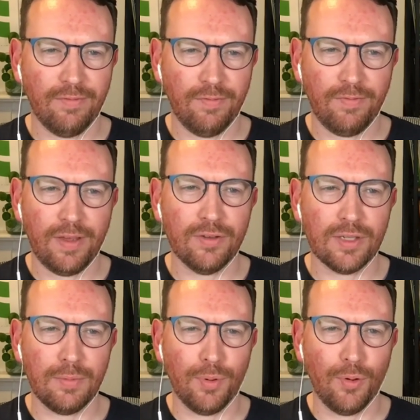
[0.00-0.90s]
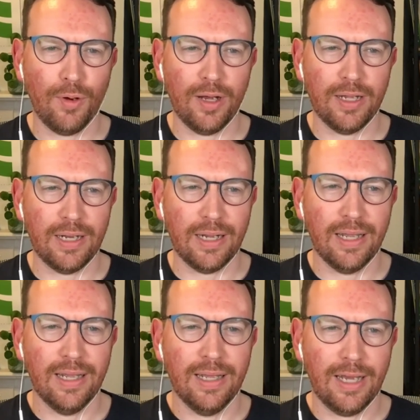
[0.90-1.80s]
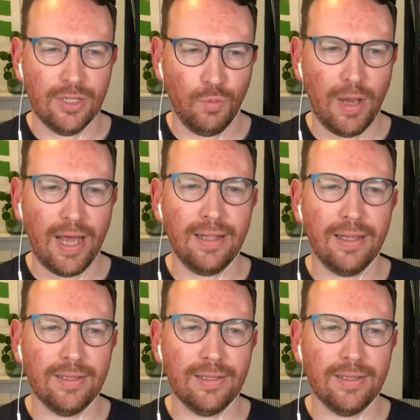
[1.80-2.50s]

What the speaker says: feels important as well